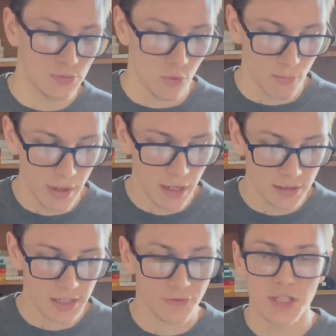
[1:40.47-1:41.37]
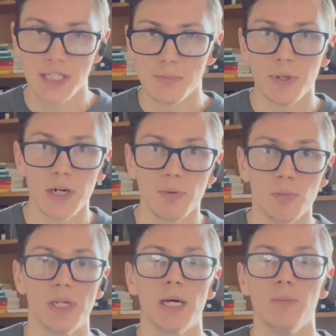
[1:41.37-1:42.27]
will melt, every spirit will
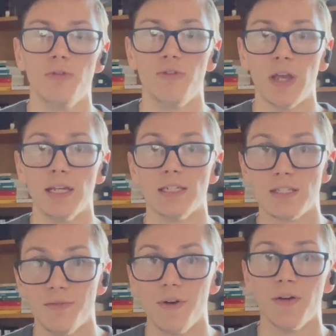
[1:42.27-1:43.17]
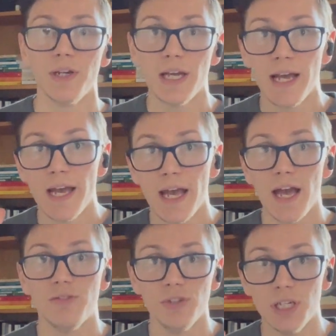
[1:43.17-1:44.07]
become faint. It's a very
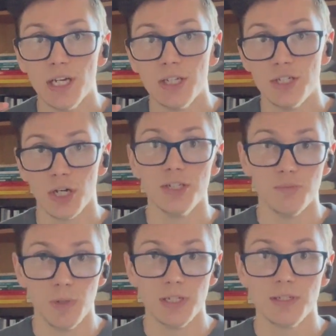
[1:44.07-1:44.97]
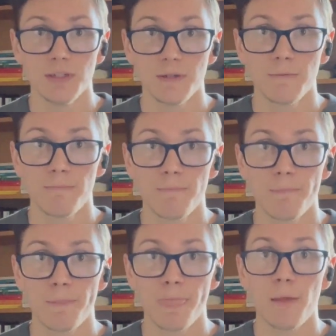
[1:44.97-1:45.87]
heavy judgment.
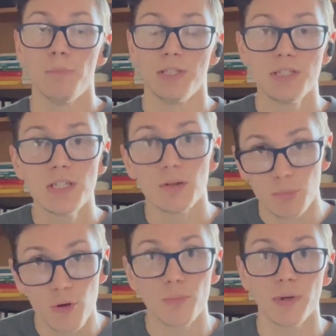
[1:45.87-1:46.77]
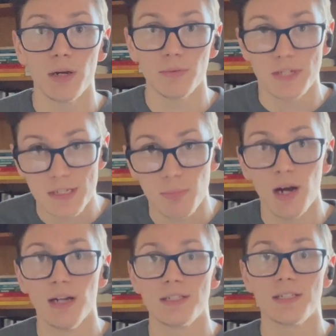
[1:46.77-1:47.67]
But this is an appropriate
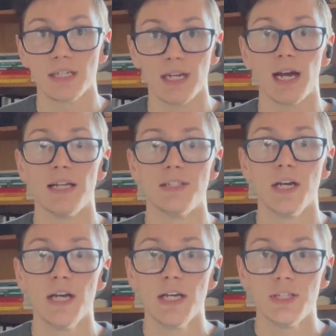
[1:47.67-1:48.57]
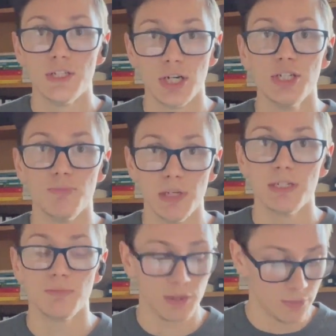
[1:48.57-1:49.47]
response to God's
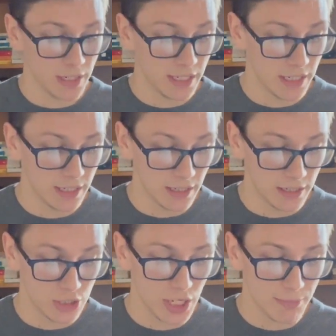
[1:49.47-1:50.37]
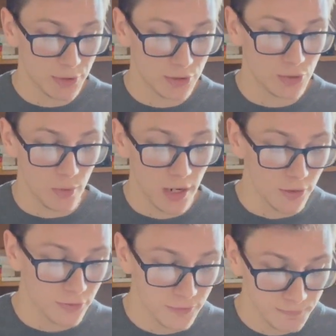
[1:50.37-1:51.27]
judgment. We read in, in chapter 12,